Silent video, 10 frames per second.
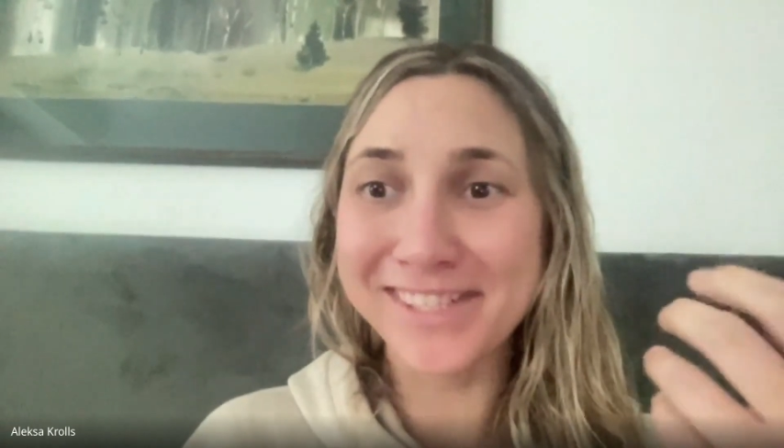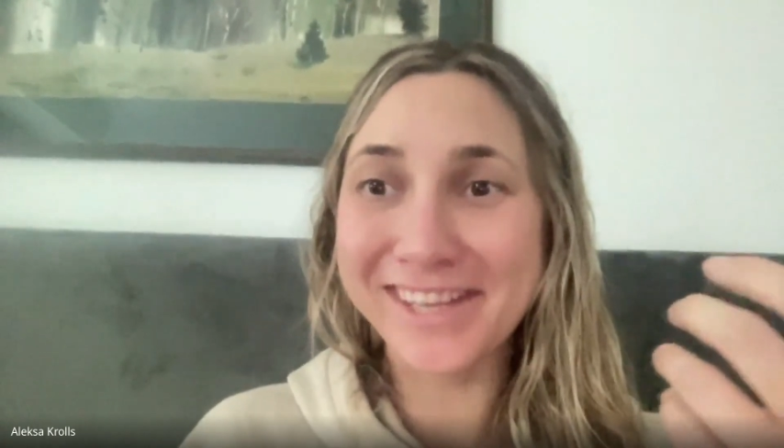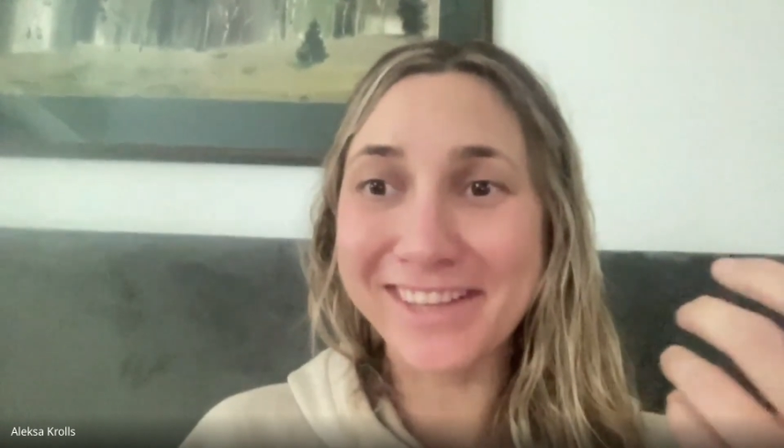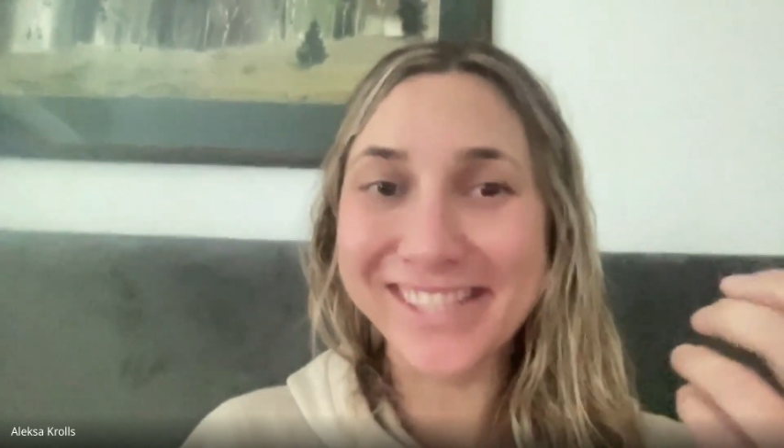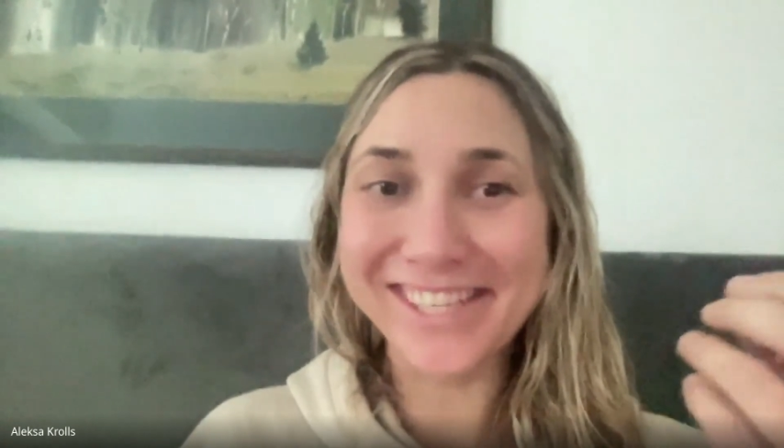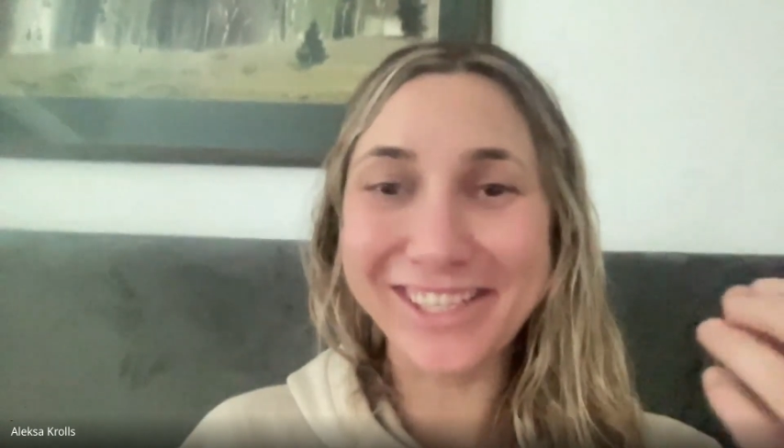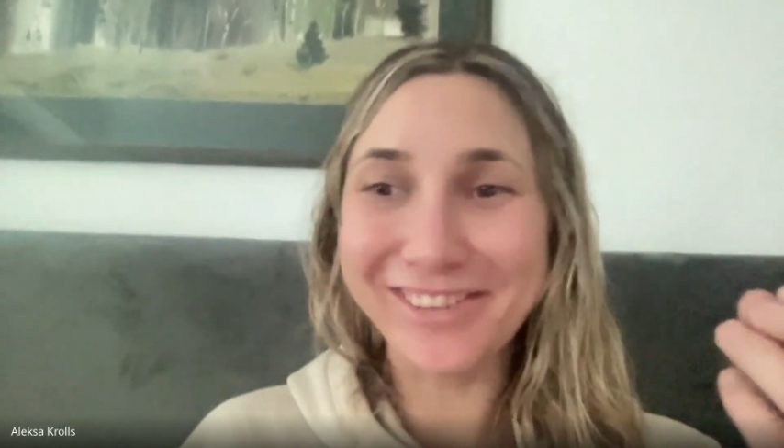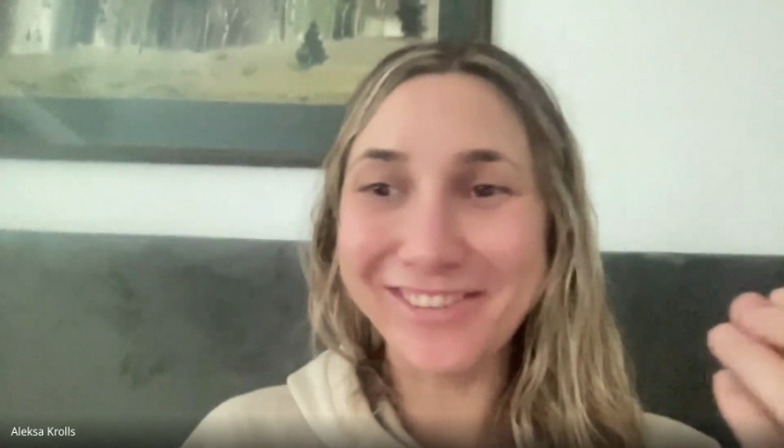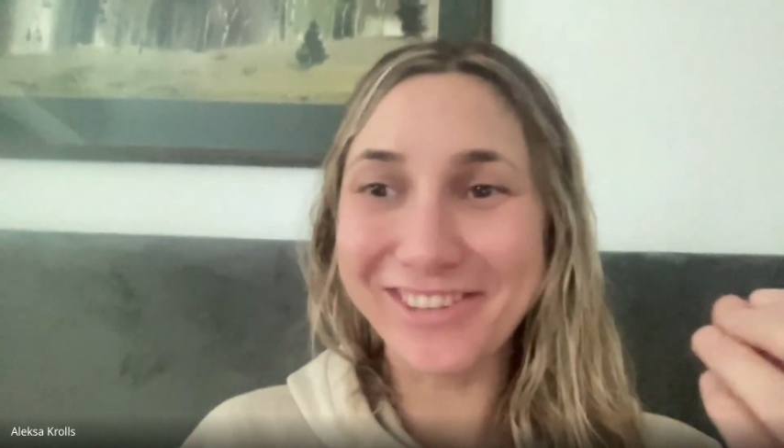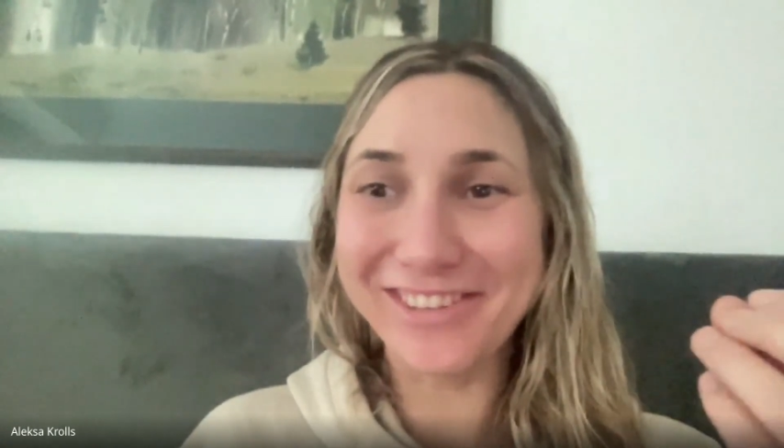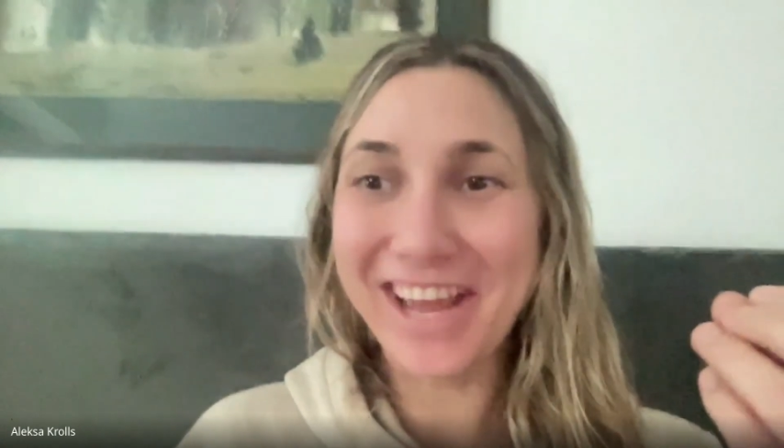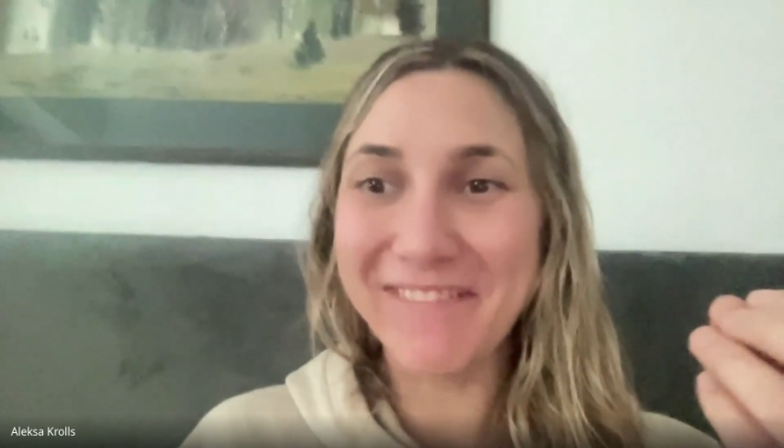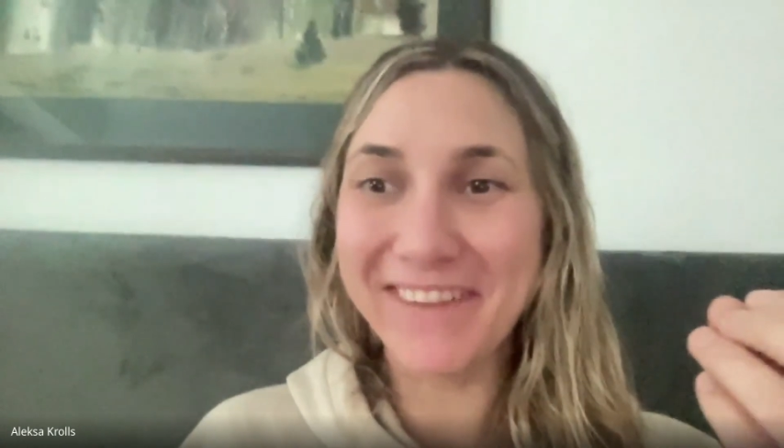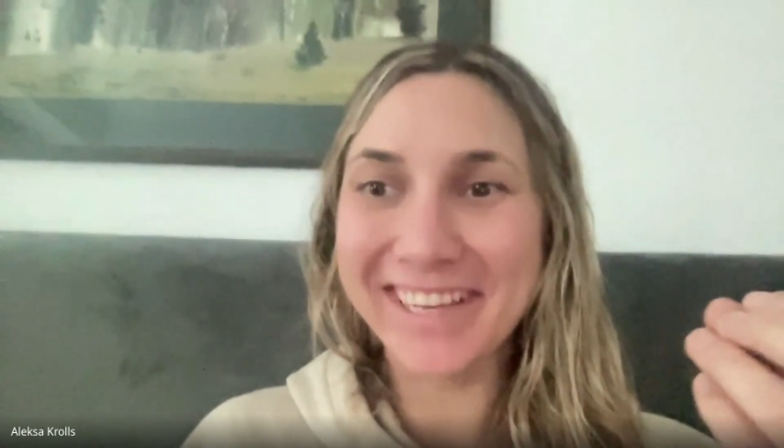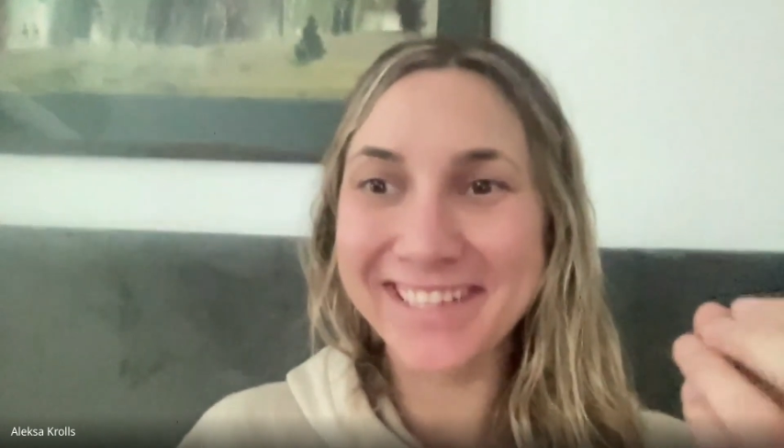it sounds like you
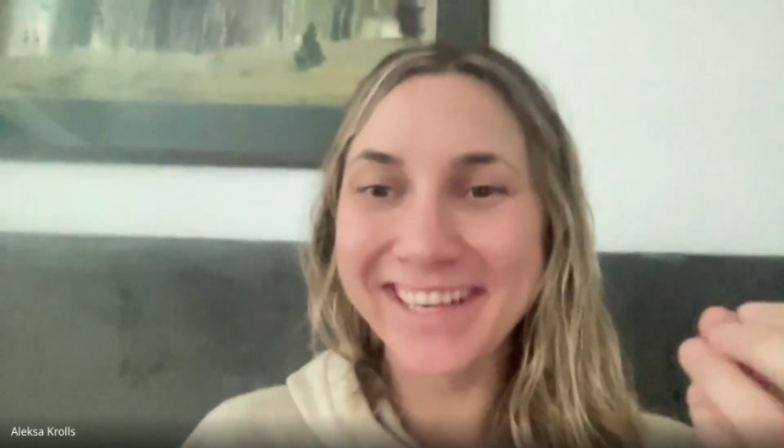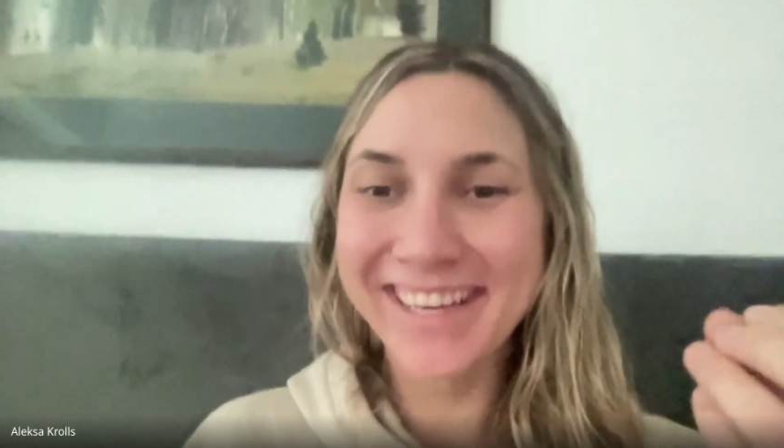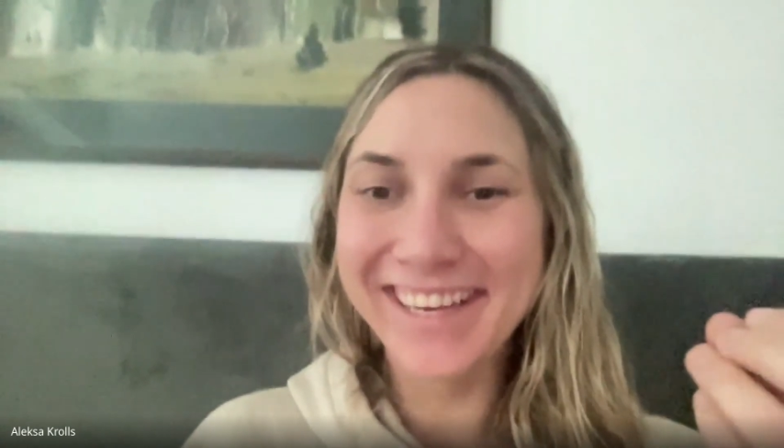name it,